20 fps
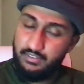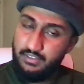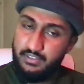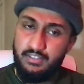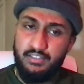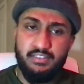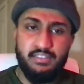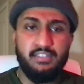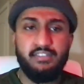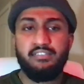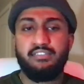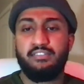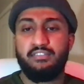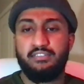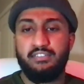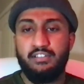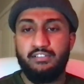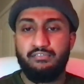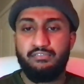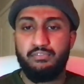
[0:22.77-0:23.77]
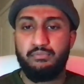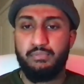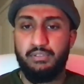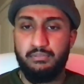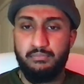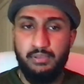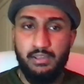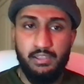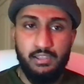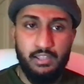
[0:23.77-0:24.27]
and the things He's done for me
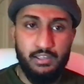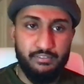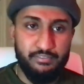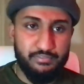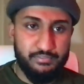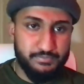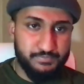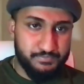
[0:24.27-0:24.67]
in my life.